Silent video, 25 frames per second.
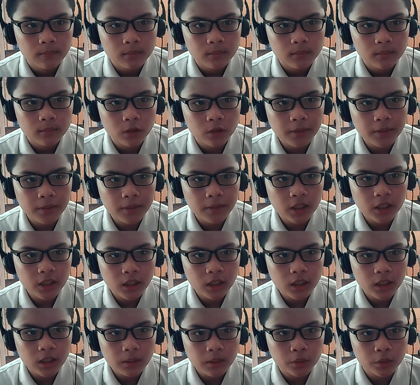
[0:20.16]

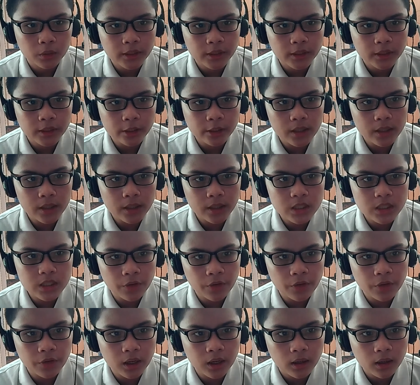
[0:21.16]
Normally, potato
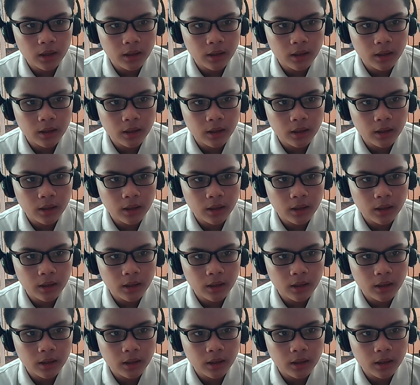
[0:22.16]
cassava